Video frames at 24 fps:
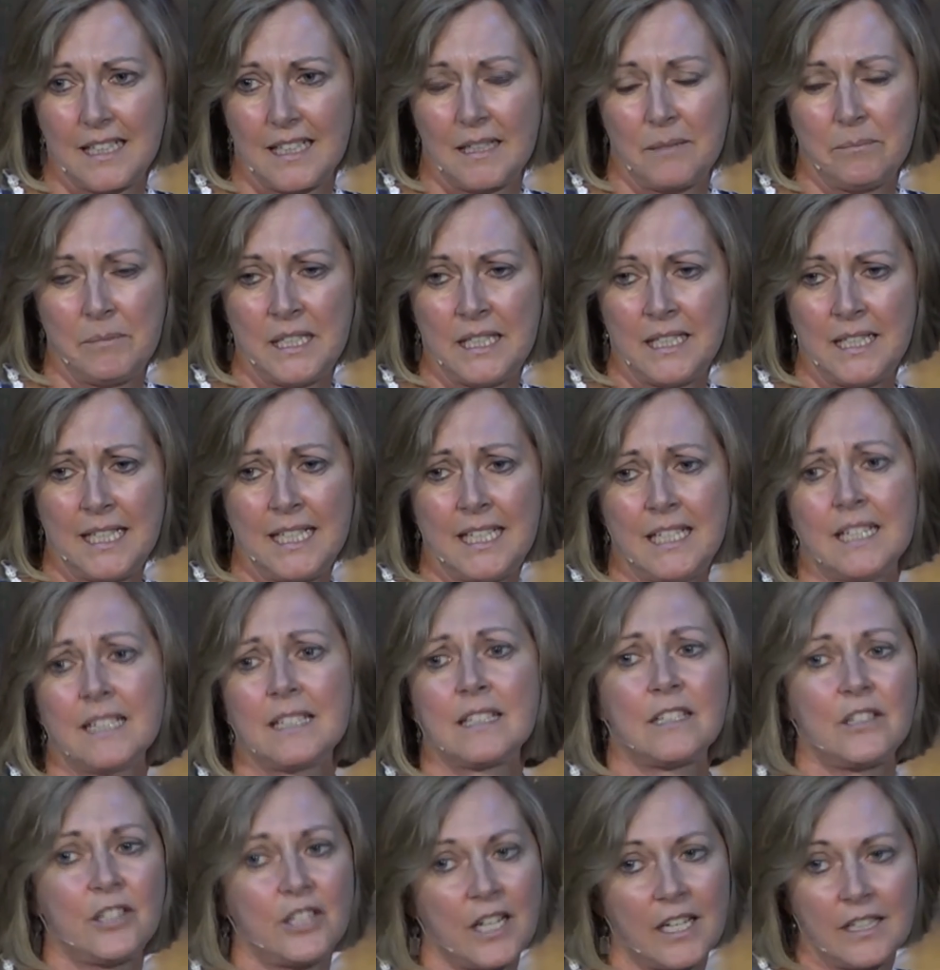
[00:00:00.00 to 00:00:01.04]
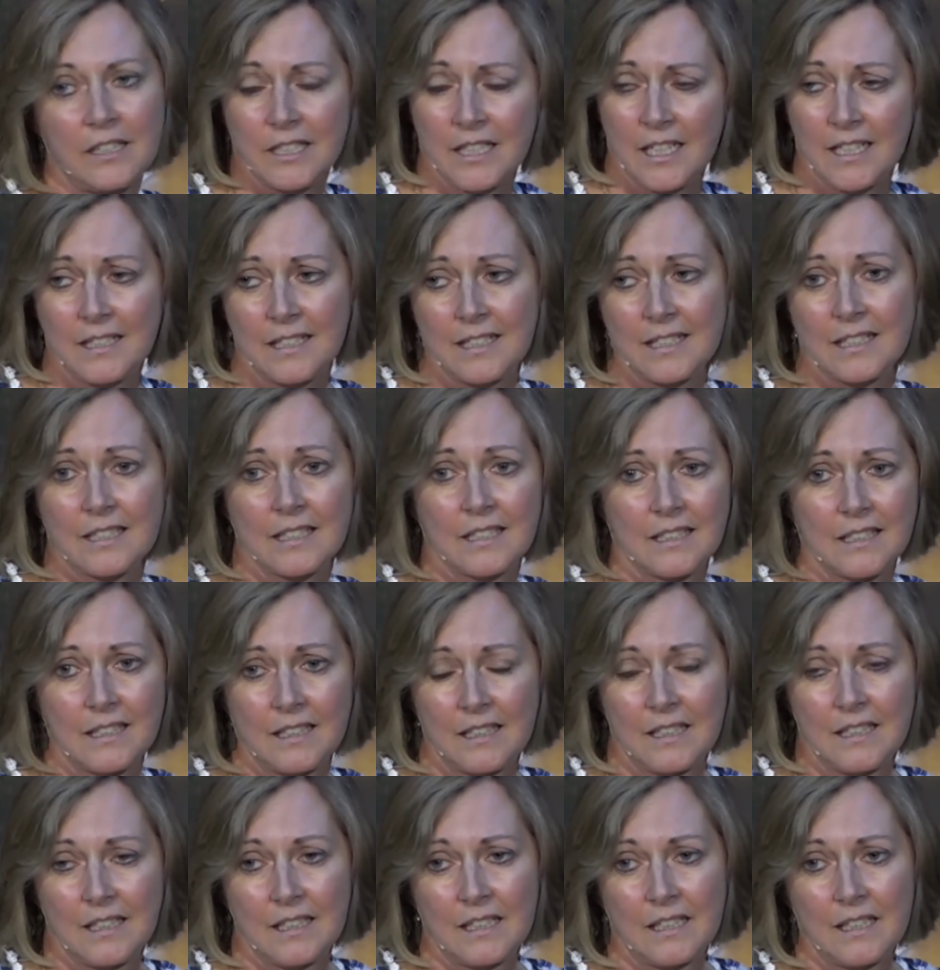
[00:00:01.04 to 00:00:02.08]
I mean, He doesn't judge us,
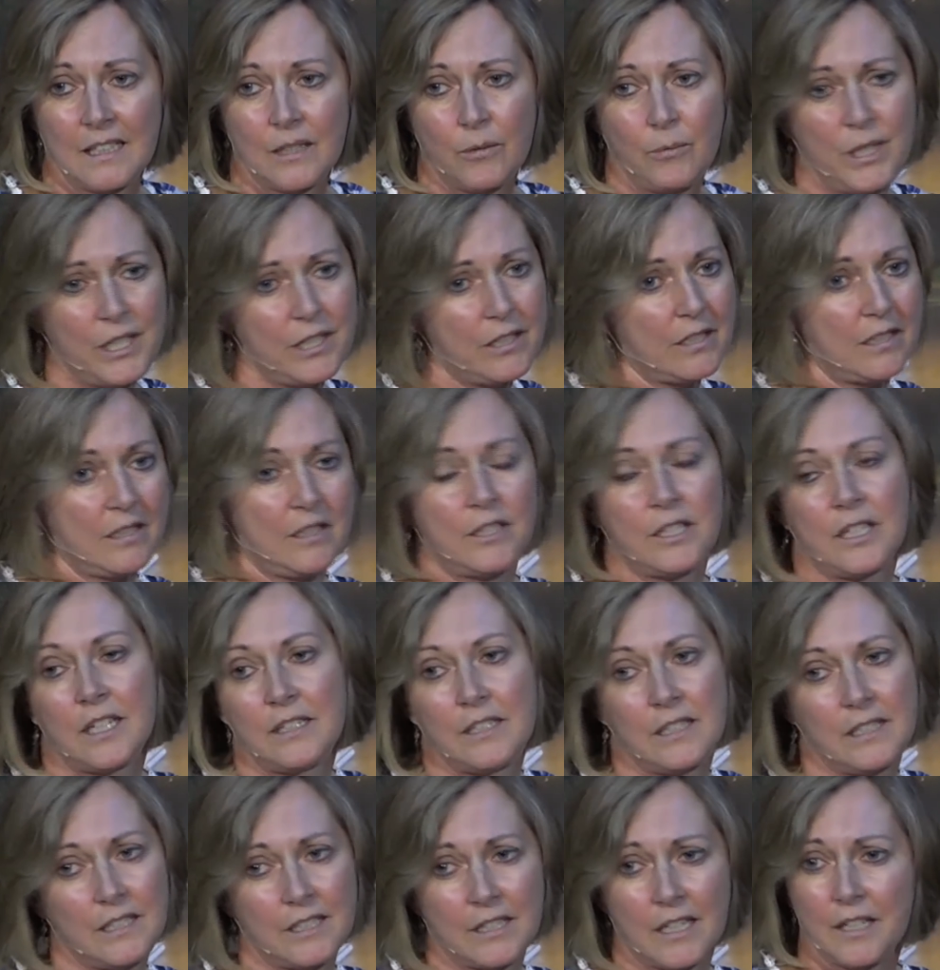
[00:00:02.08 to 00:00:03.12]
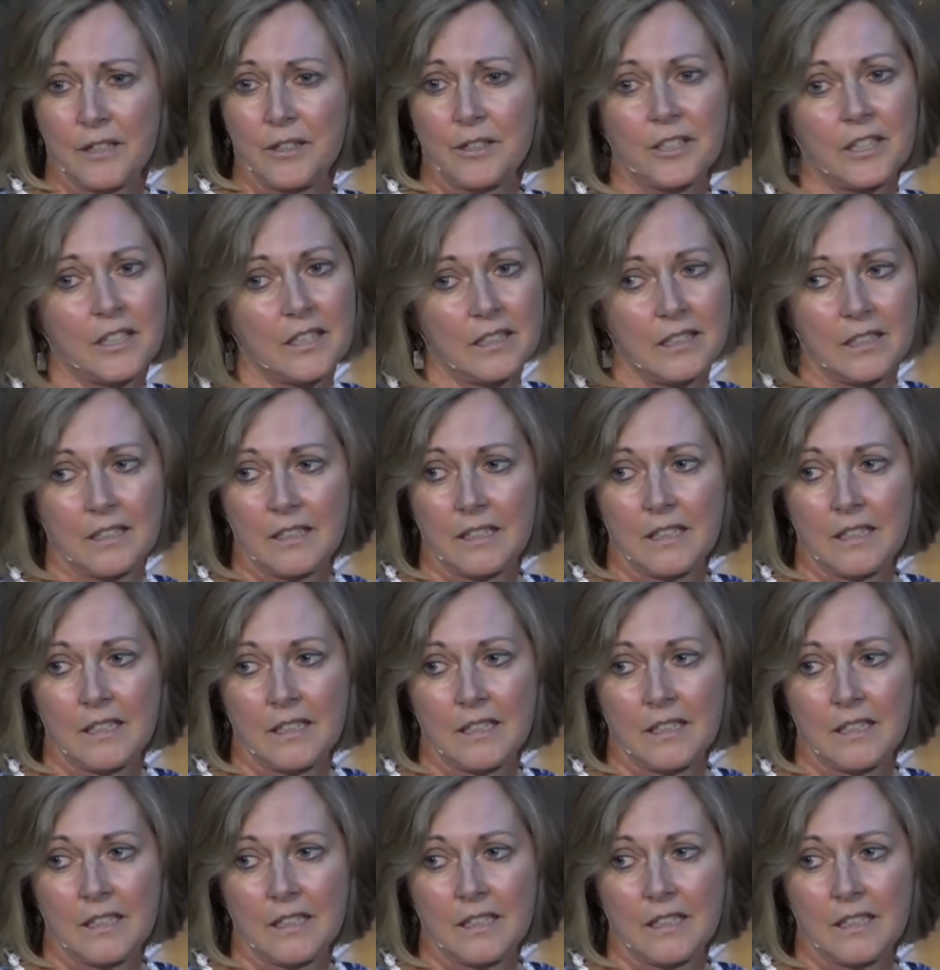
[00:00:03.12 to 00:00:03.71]
we shouldn't judge each other.